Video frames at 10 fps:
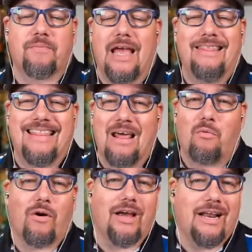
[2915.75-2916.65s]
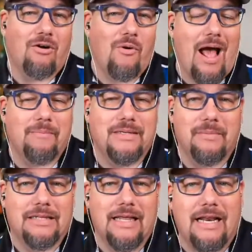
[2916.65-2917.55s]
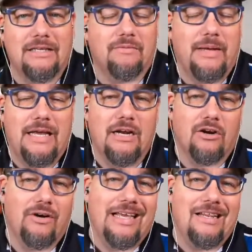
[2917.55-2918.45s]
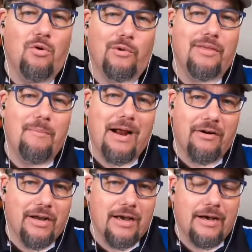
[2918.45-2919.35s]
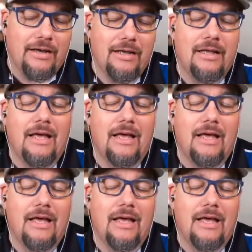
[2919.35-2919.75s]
and then we're going to grab some of the ladies from here in North America